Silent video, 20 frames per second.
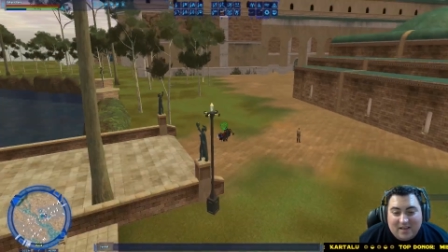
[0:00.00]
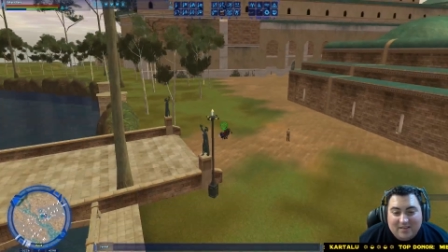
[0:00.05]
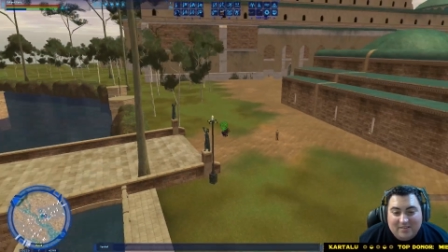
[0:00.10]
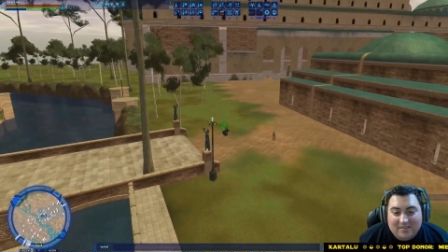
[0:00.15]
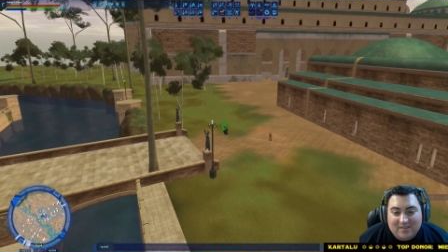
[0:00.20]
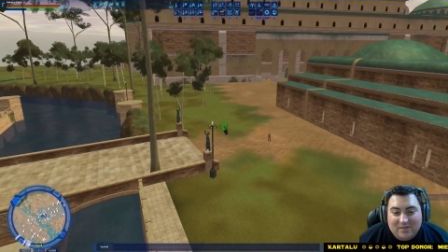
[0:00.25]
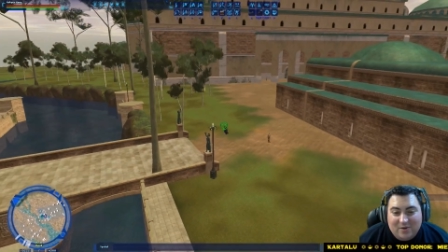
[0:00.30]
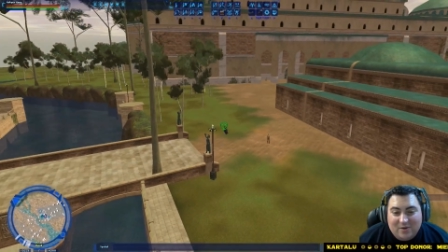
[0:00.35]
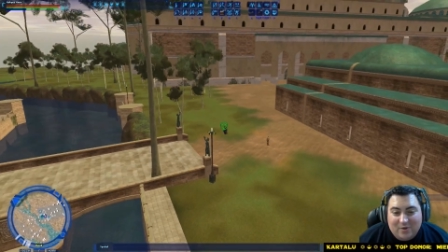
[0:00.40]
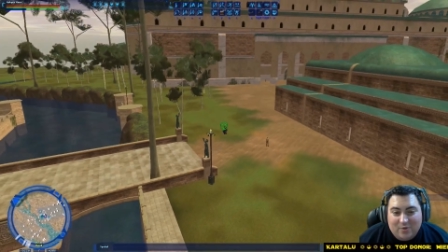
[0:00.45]

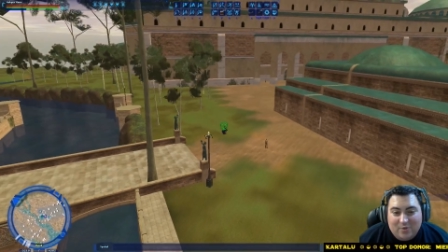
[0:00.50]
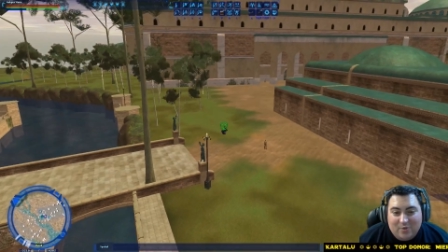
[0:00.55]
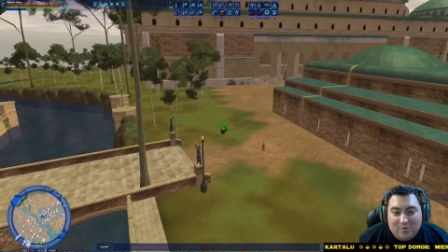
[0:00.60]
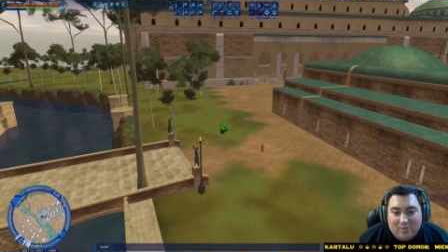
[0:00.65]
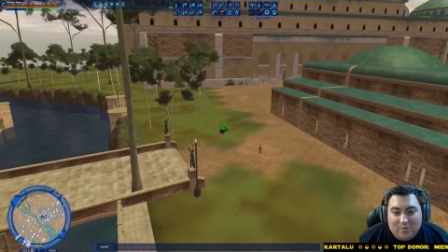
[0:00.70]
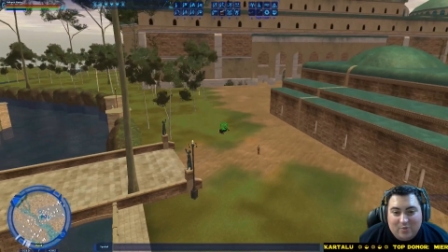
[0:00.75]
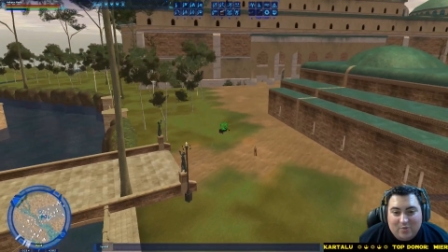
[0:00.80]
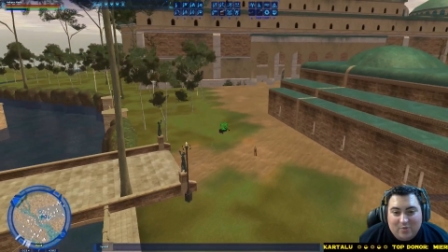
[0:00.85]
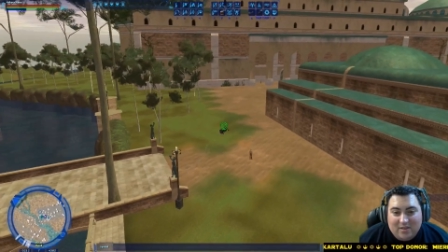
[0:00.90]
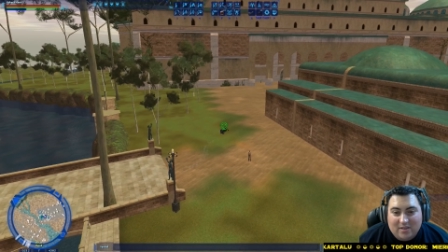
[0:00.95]
so
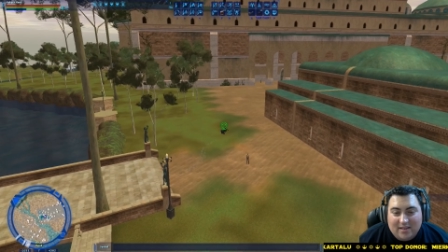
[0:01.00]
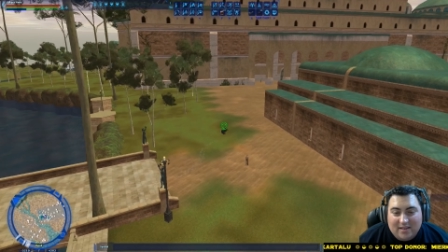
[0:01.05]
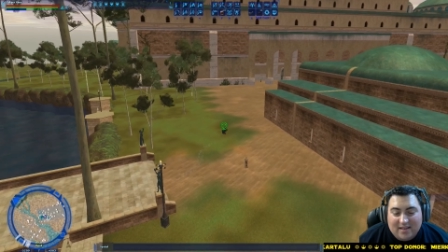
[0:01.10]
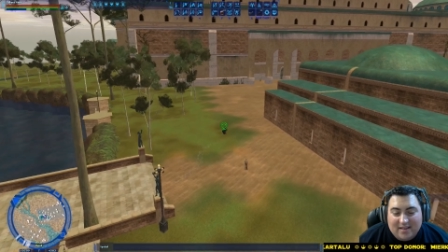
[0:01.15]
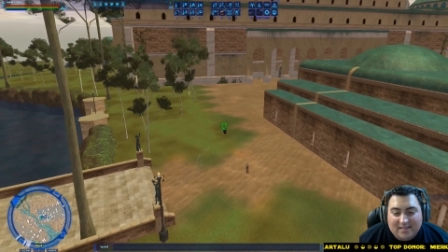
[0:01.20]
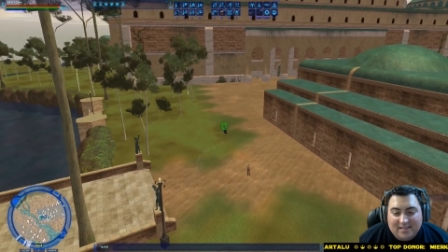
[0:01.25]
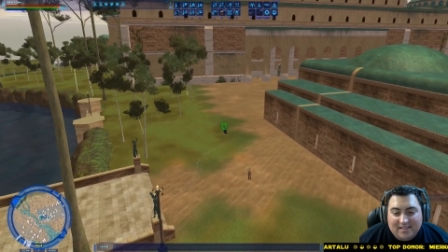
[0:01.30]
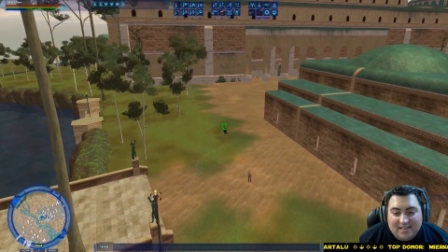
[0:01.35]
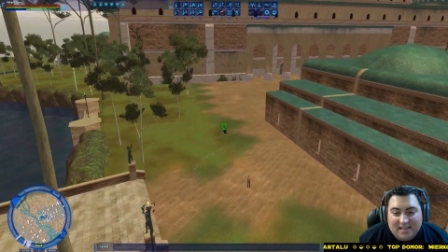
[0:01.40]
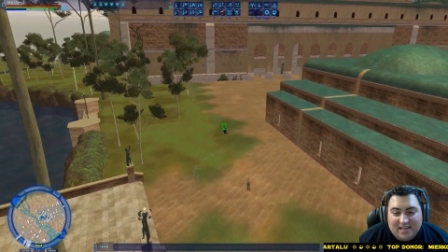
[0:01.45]
like
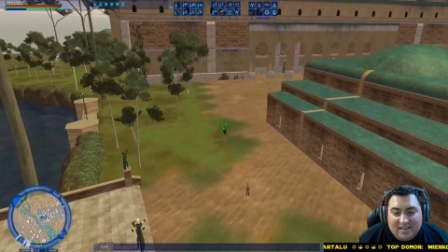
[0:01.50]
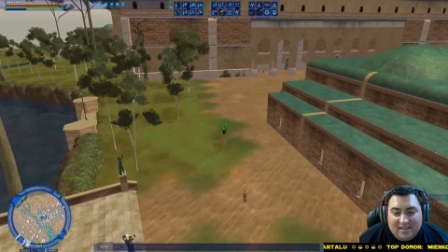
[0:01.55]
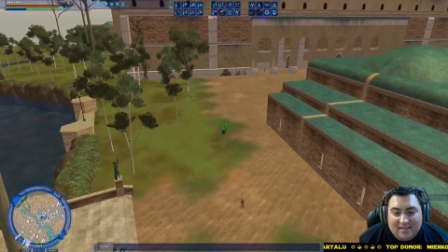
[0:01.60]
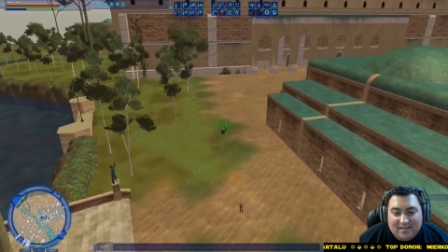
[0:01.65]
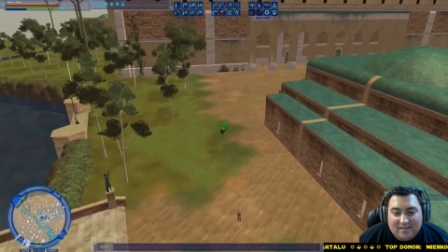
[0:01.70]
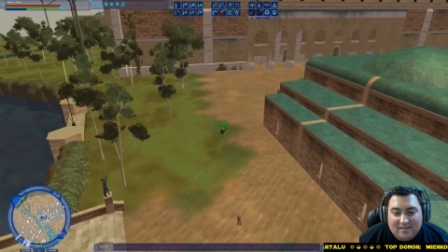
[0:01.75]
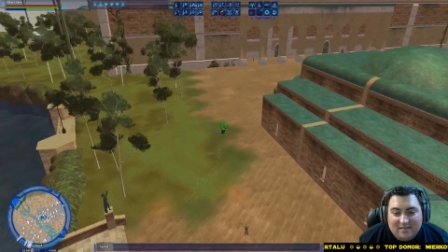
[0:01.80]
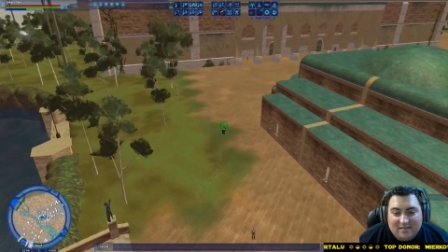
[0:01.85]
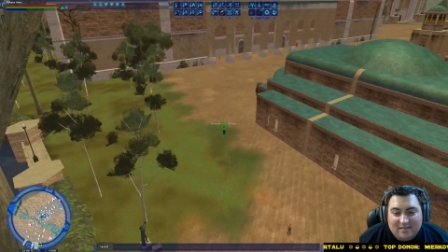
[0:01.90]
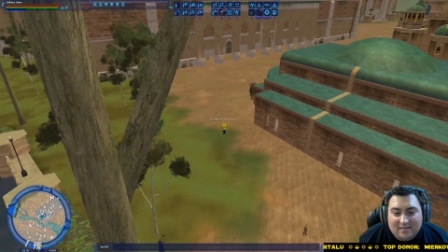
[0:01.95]
I said,
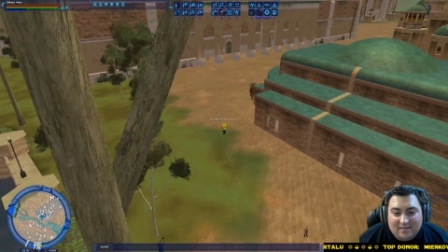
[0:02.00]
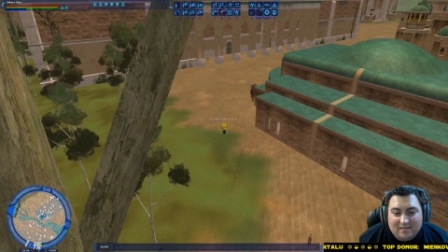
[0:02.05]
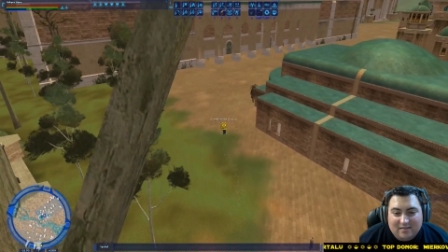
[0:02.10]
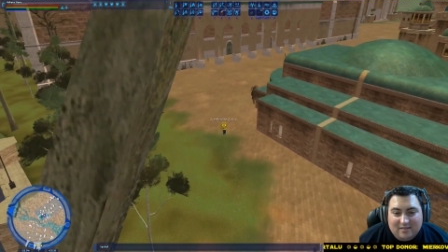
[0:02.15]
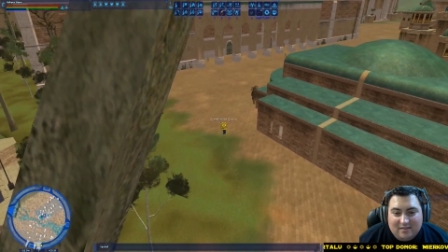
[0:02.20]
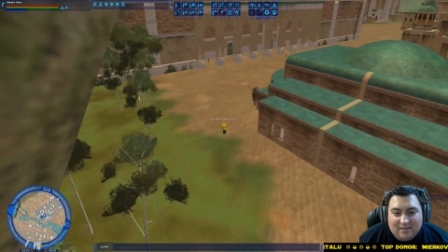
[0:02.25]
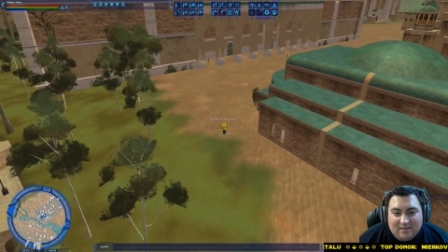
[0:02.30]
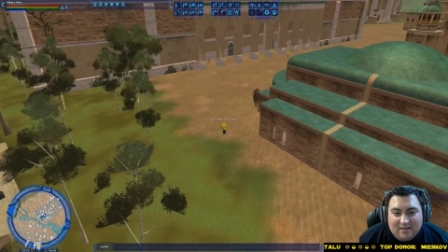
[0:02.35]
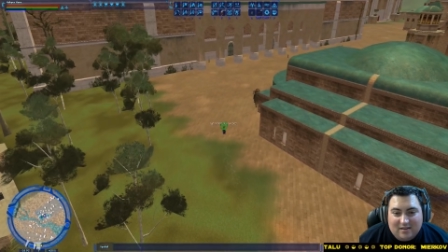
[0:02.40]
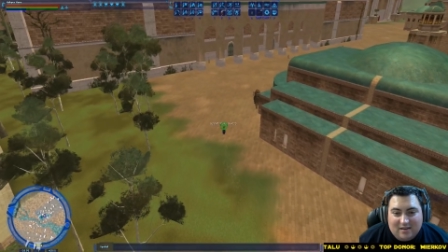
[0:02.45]

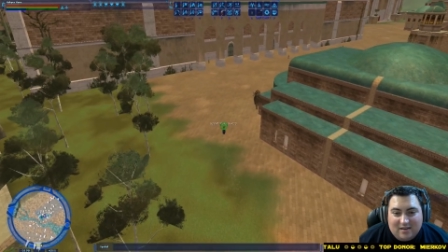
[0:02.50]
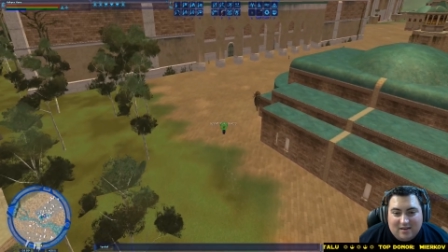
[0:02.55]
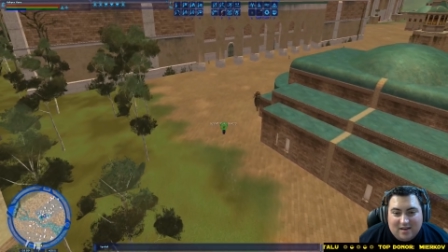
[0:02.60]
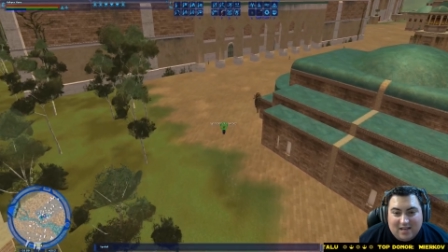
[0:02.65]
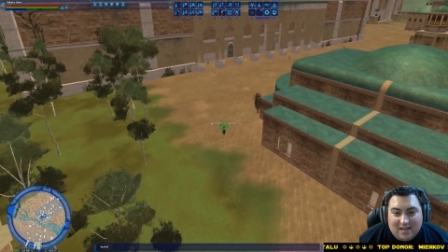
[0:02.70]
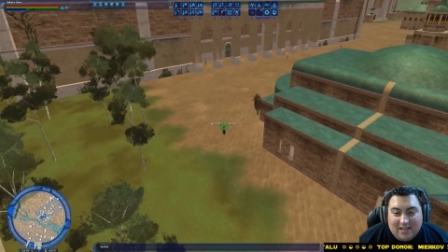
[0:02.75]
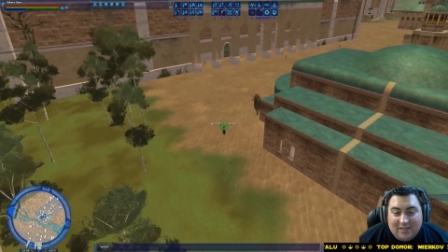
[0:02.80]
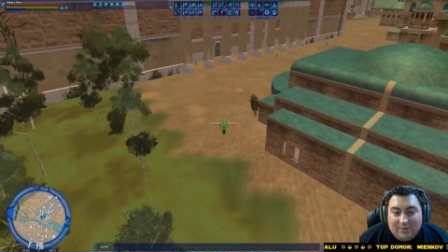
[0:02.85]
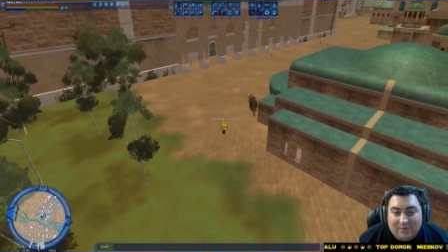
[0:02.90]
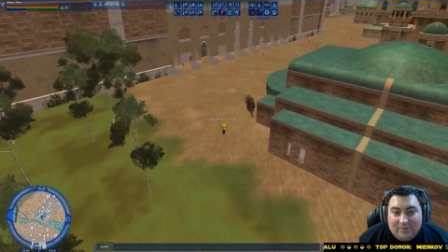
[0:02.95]

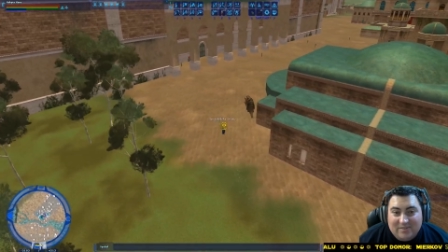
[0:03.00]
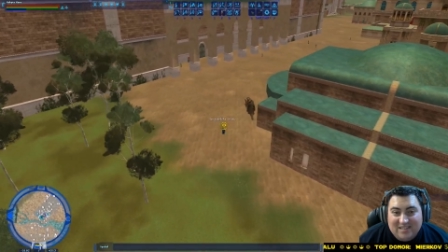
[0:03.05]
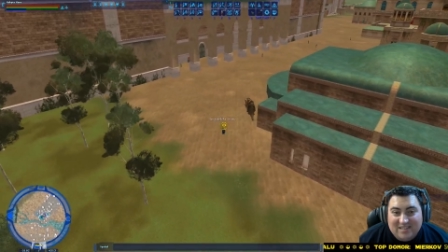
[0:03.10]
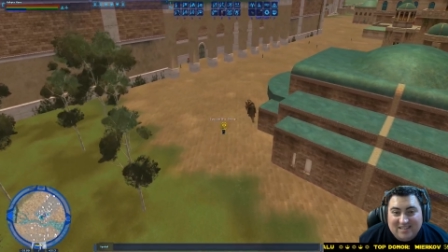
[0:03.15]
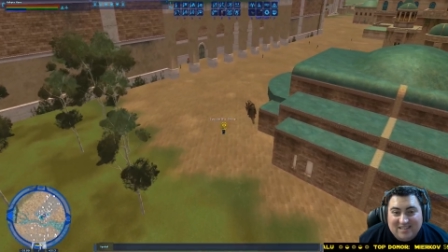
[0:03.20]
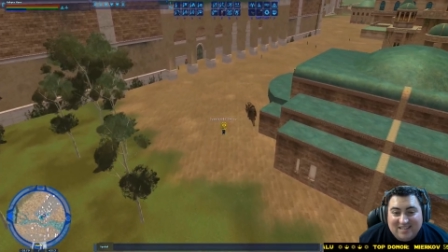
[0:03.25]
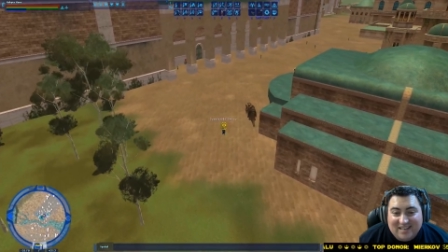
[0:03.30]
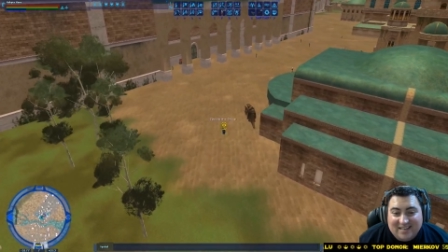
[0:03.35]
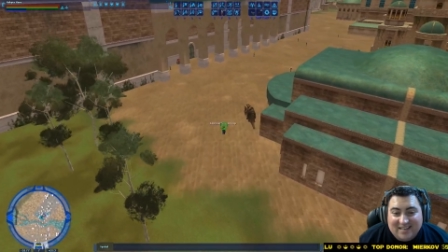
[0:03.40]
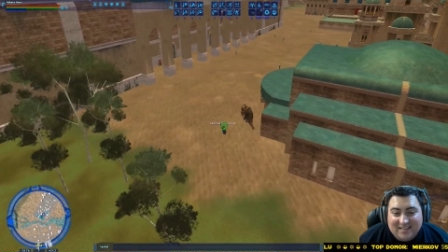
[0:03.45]
I use
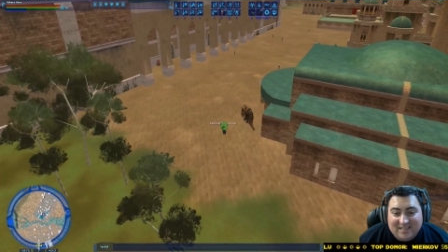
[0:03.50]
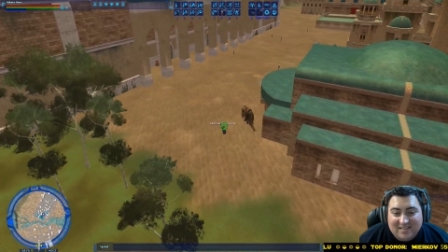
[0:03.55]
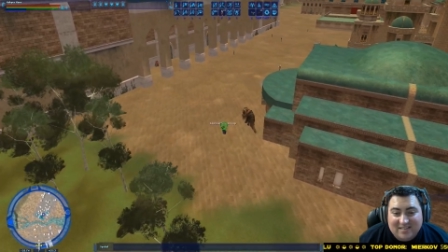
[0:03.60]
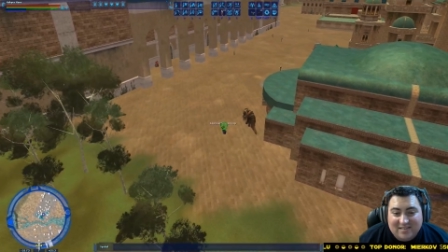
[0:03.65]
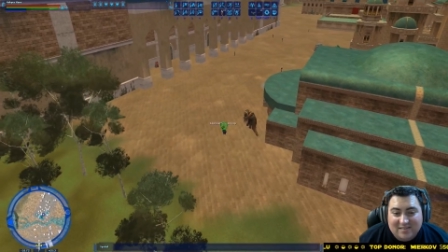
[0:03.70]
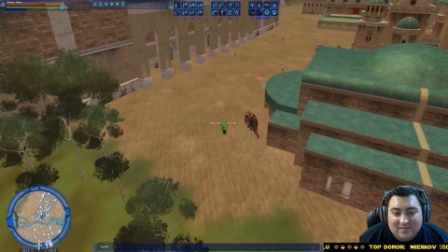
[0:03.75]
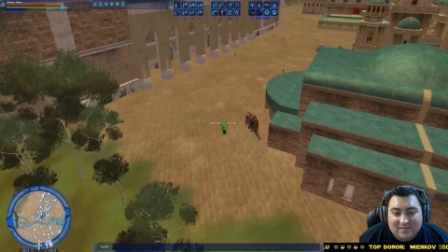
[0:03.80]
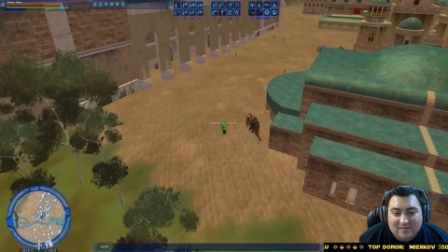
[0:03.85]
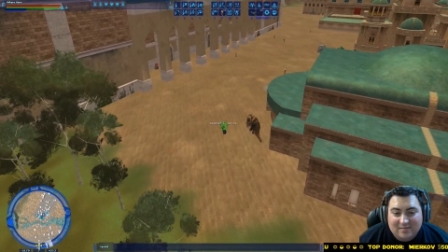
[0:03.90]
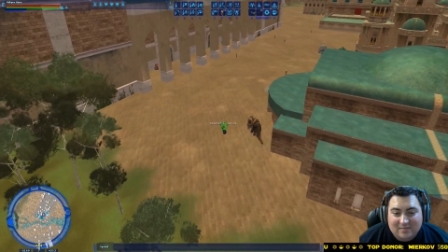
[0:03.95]

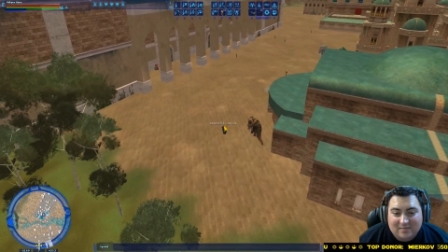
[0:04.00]
six